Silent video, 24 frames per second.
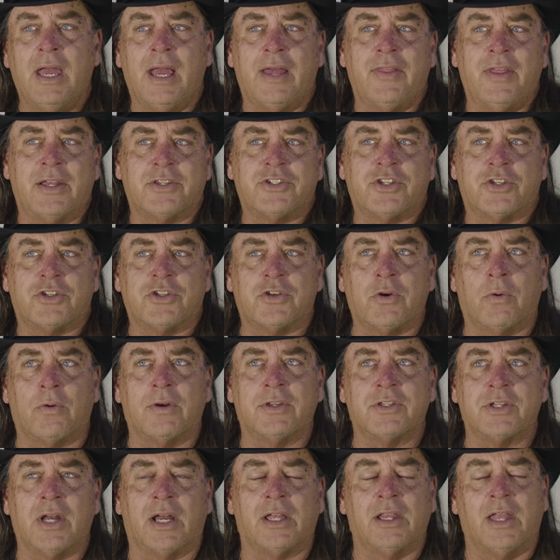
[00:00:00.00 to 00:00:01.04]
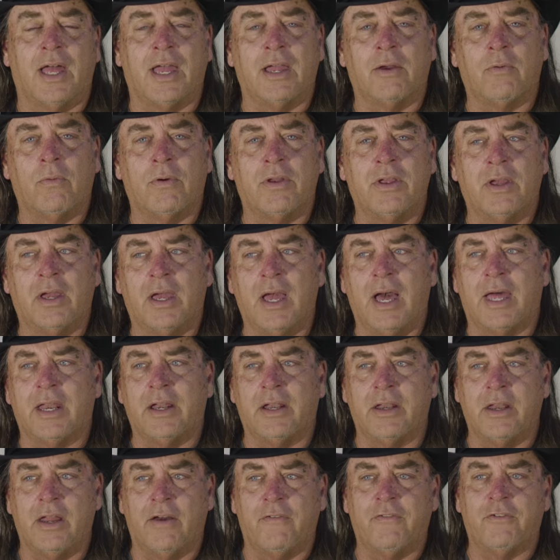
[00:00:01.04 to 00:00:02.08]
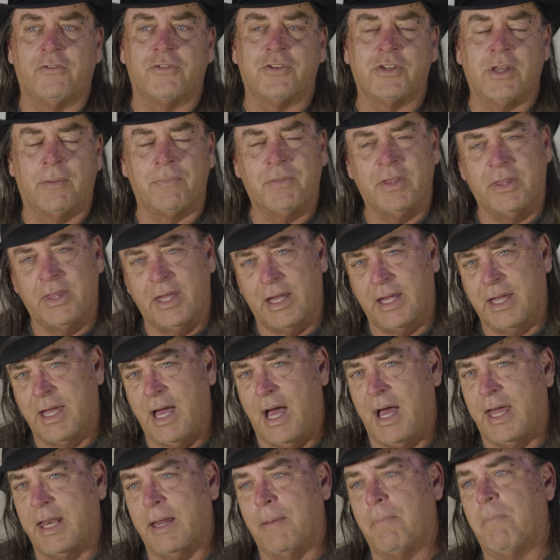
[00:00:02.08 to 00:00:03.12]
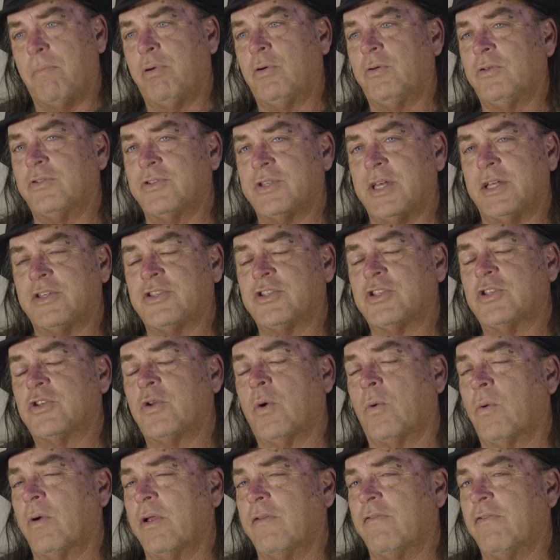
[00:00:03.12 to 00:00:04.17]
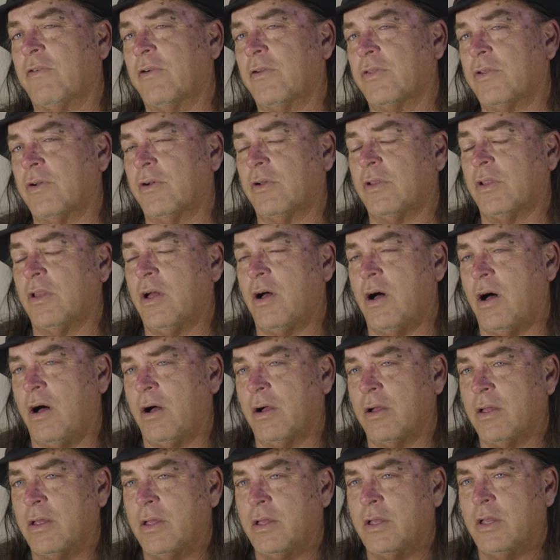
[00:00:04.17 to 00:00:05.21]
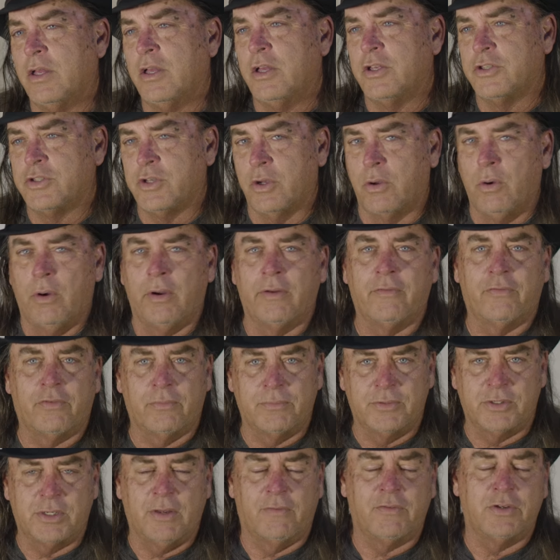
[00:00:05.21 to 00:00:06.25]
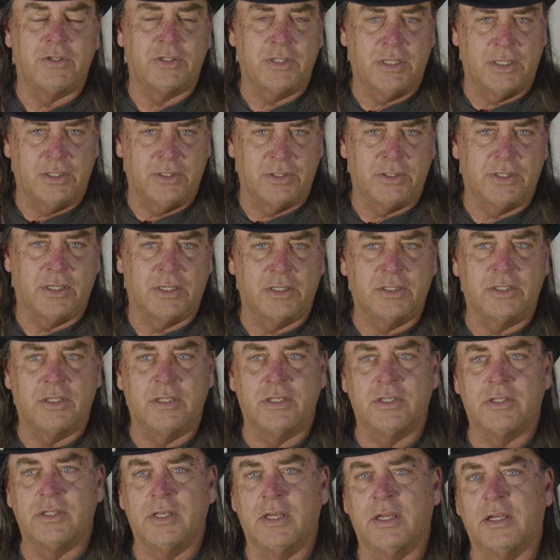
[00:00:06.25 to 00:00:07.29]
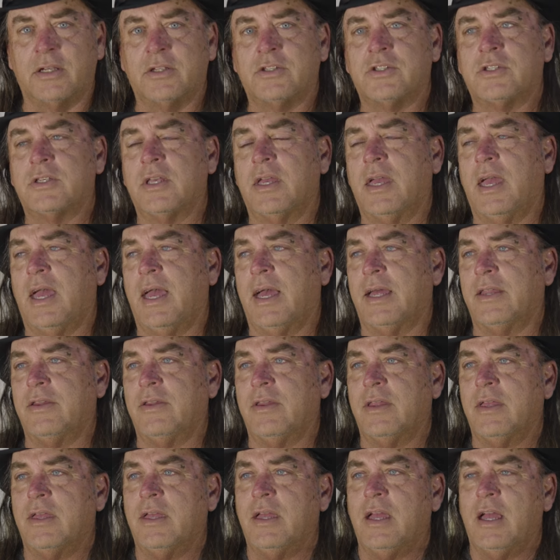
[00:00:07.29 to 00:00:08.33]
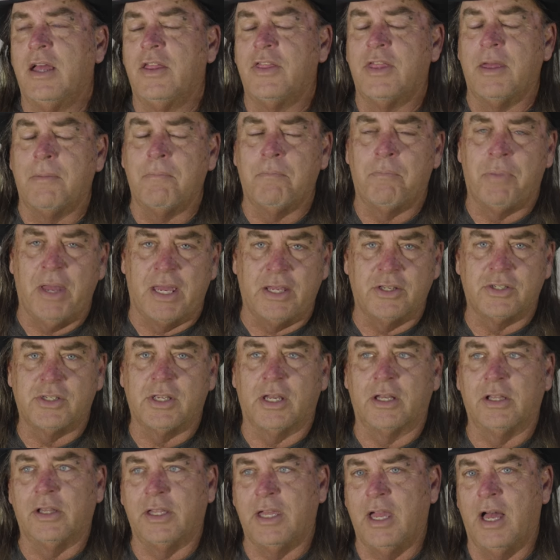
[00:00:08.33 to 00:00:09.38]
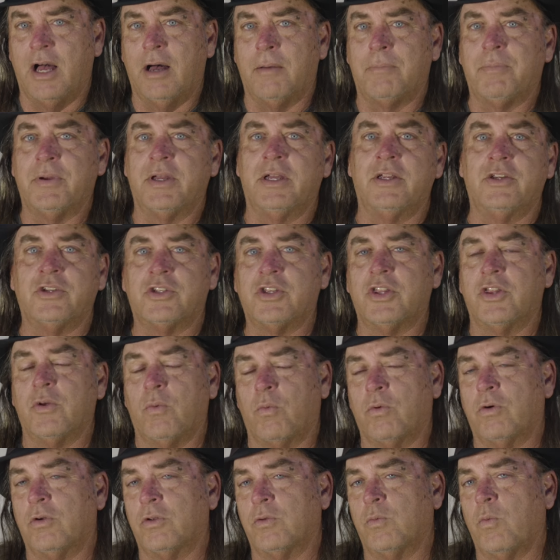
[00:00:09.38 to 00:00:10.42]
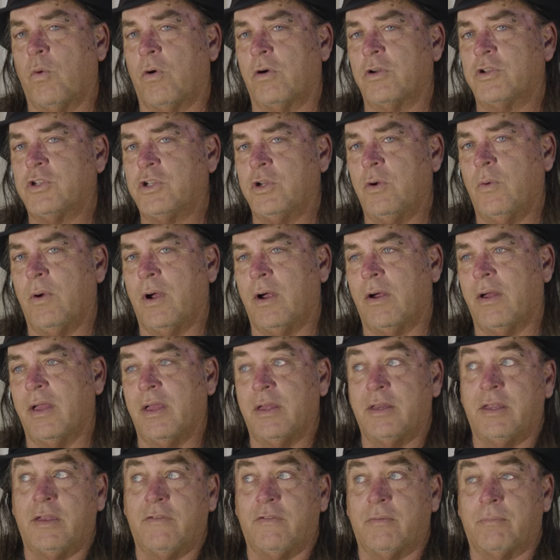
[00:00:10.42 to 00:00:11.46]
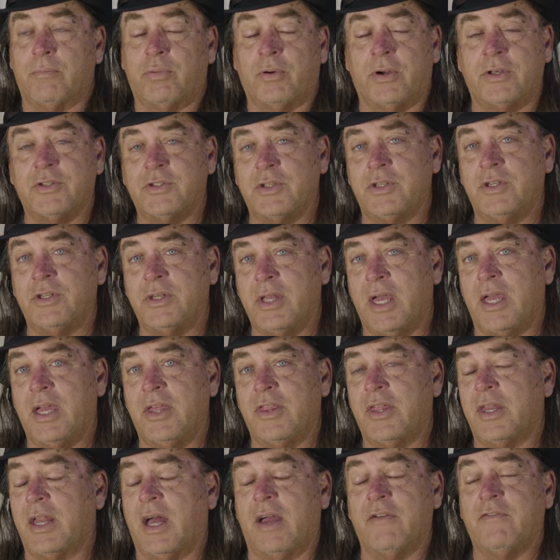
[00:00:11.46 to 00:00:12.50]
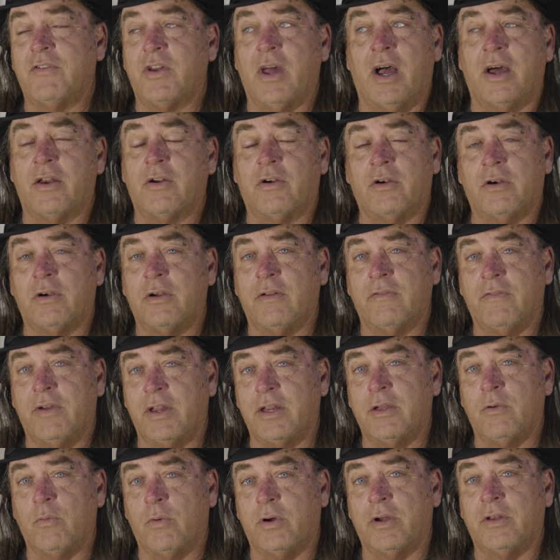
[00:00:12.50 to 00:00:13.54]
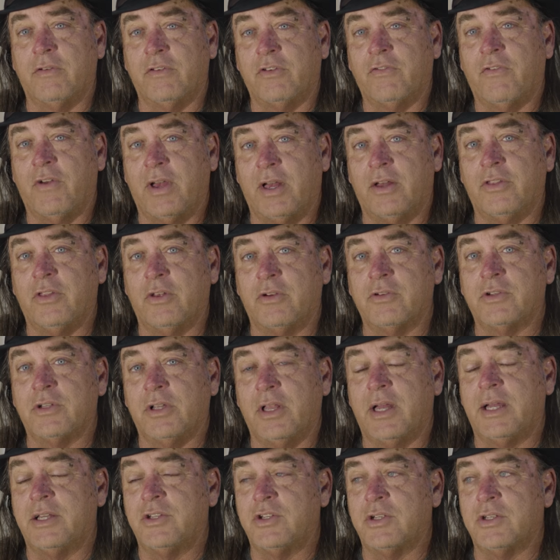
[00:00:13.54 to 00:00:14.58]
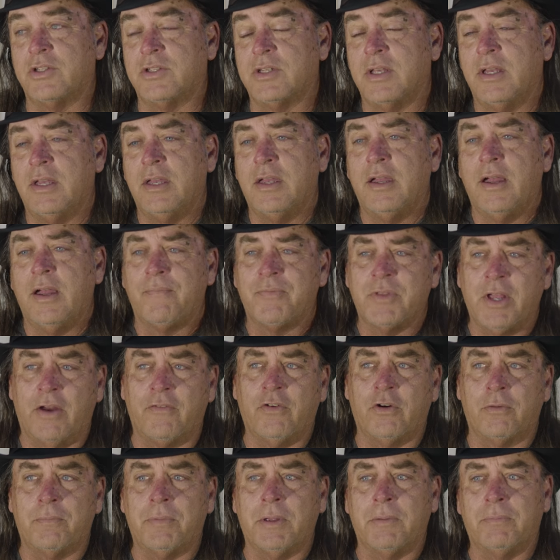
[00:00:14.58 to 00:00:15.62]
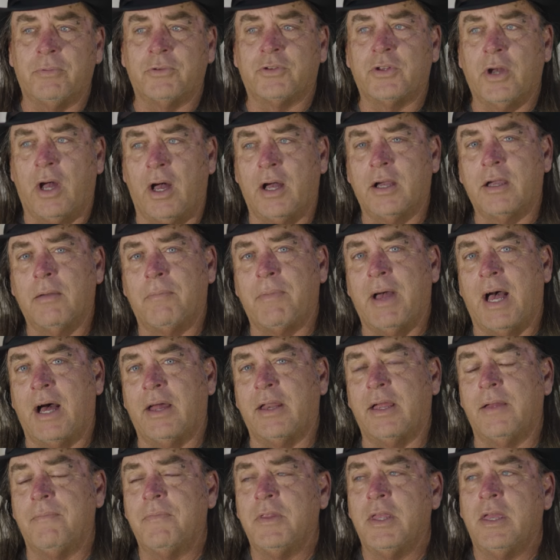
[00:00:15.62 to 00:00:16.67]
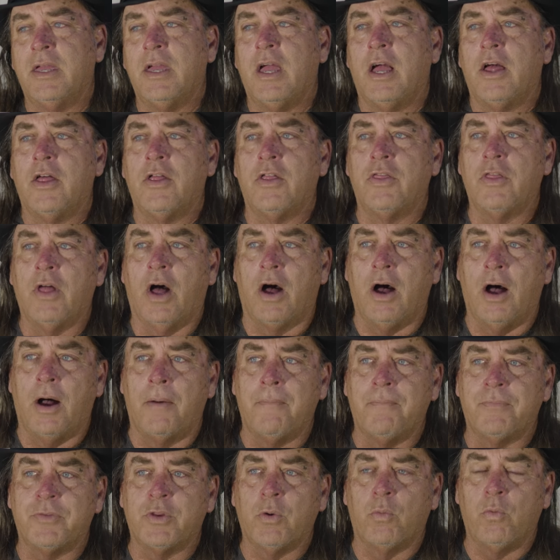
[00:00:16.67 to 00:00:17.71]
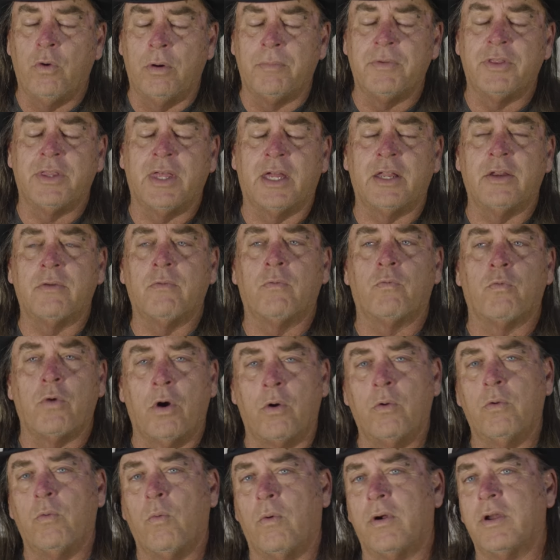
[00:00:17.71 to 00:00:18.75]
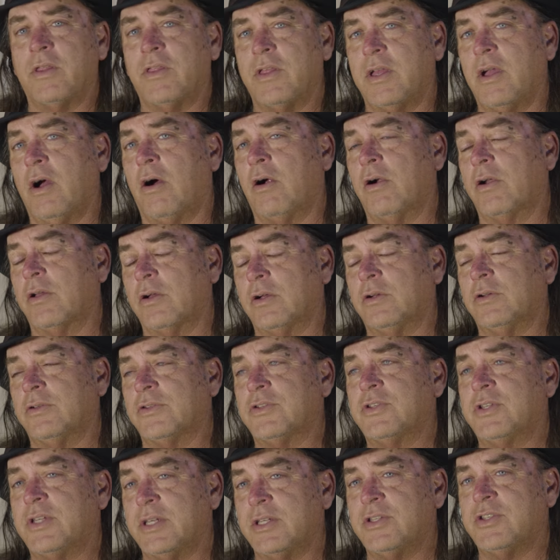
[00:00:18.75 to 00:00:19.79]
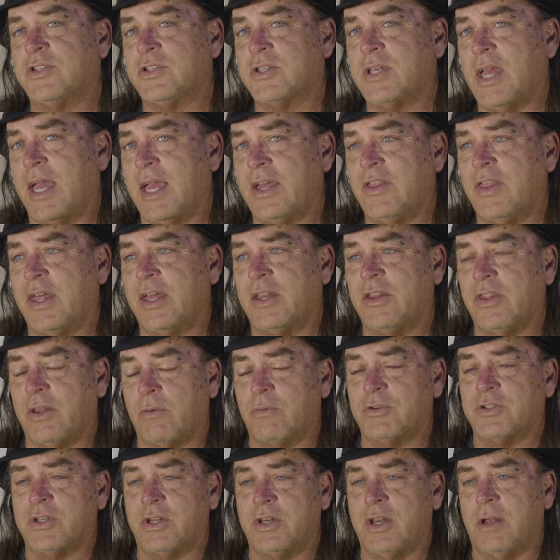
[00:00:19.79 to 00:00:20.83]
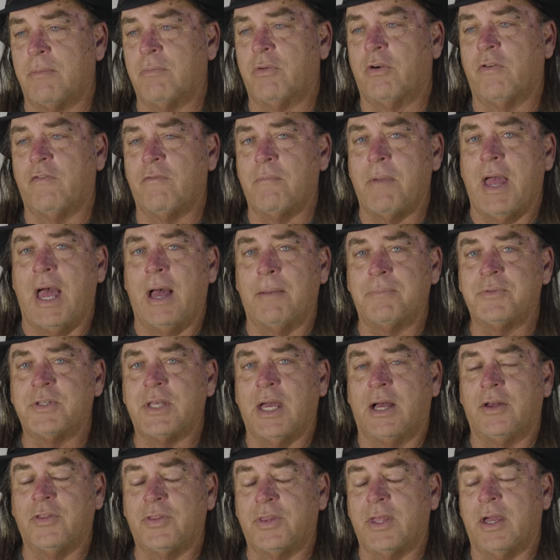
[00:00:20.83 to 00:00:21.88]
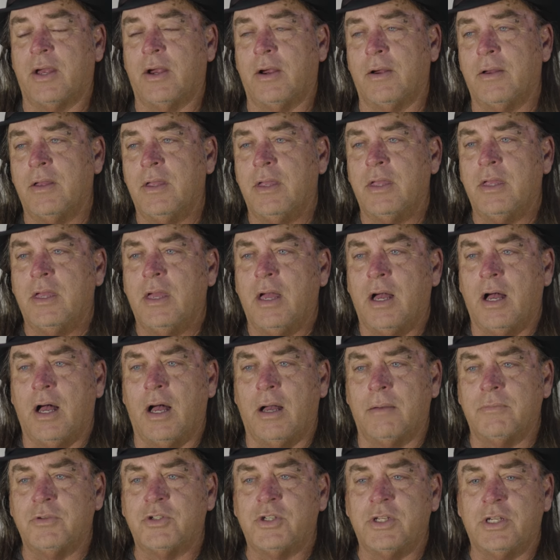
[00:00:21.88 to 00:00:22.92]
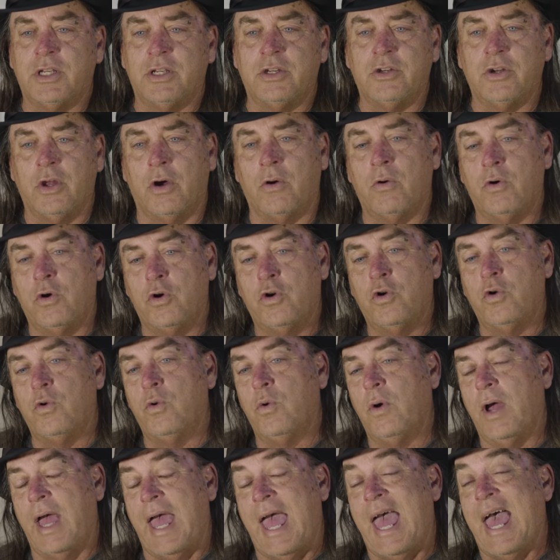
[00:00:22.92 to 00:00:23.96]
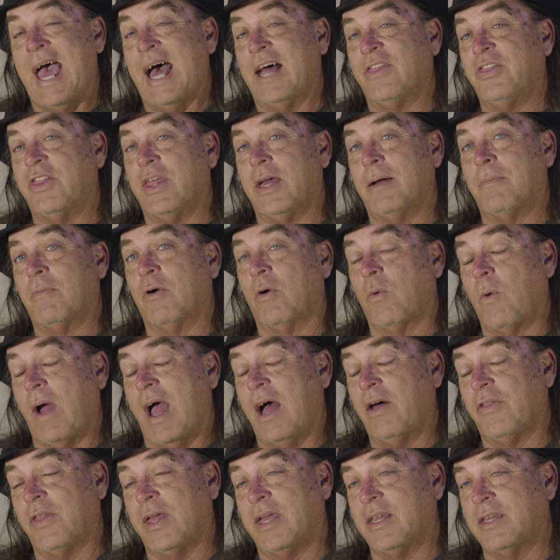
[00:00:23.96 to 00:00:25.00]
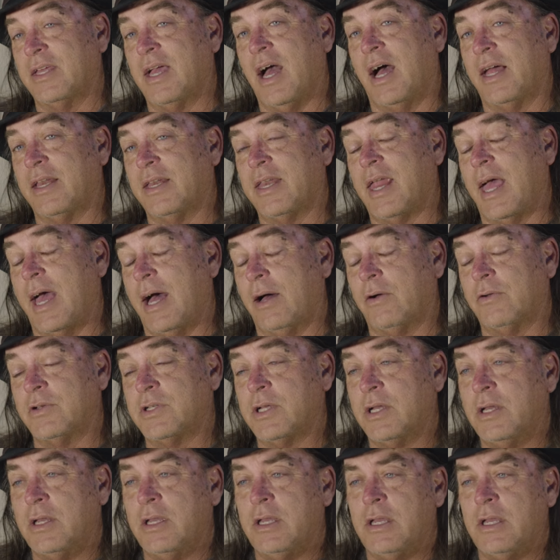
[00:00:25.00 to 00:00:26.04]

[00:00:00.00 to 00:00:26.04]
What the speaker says: And that's the stories I like, where you got enough of something that kind of pulls that story further along. So going from 1766 and then basically up into the World War II area and even present day, that I've not heard of anyone has found those ledges. And I've heard people talk about it. The woman that wrote one of the articles did say that there was a number of maps out there. She didn't know who had them or how they'd gotten out.